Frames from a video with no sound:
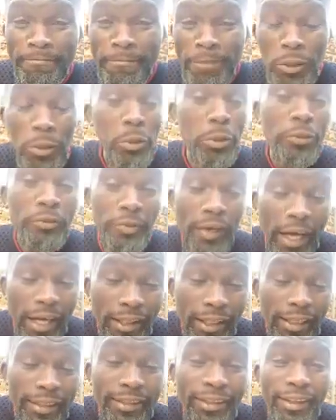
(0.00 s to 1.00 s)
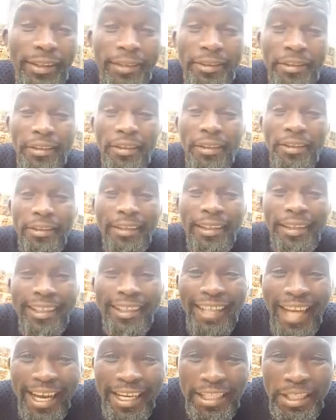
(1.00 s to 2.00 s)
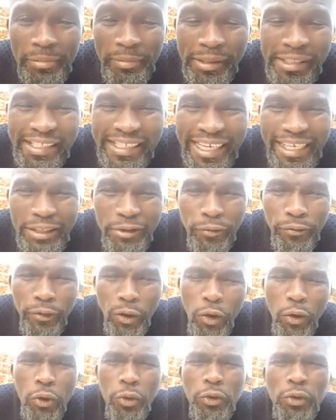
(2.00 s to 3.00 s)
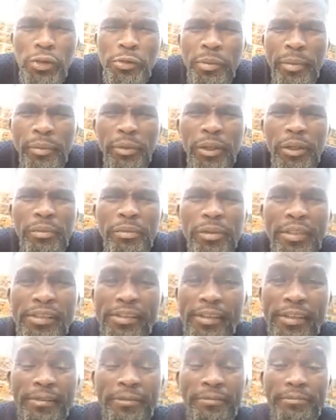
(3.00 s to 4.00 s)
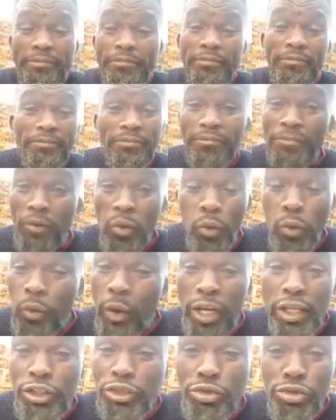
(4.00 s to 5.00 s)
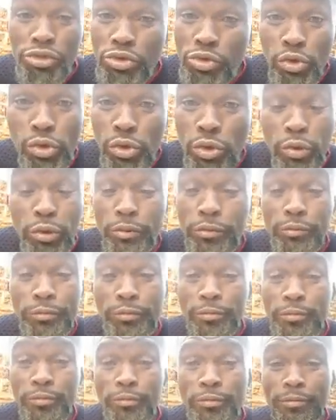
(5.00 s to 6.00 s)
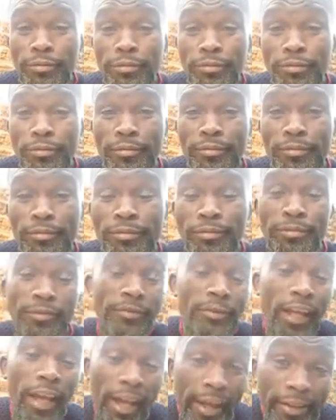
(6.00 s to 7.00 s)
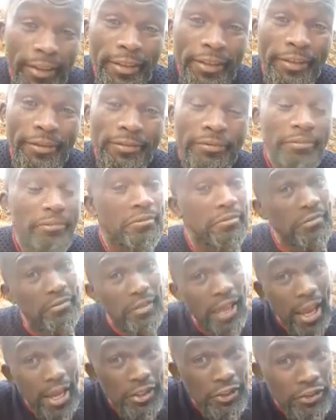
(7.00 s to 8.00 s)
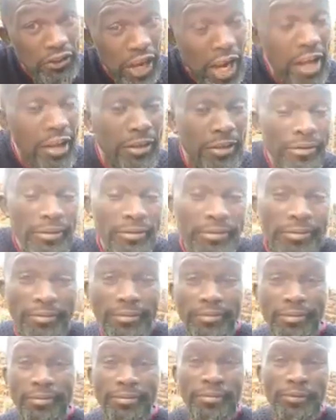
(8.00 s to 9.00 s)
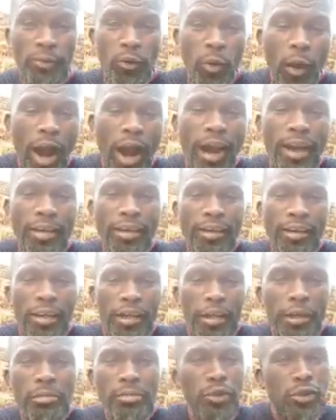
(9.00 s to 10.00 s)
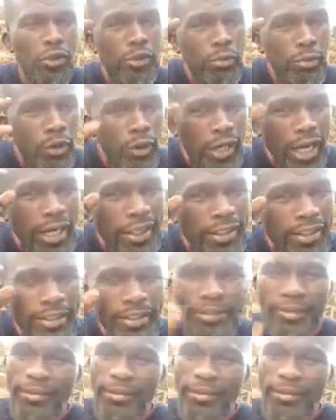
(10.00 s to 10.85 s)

You will find that 90% of all those people in prison went to school. And they're in jail. Why? Because morality,